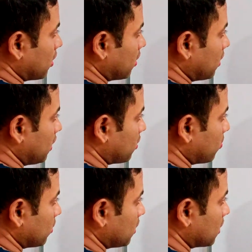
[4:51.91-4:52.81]
this
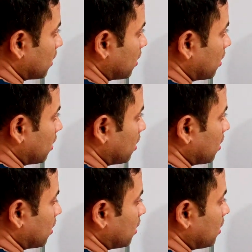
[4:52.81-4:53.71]
position
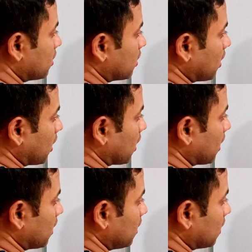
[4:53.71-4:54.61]
is
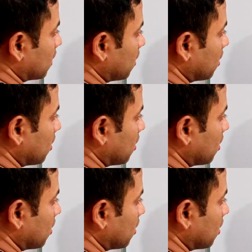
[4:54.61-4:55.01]
allylic.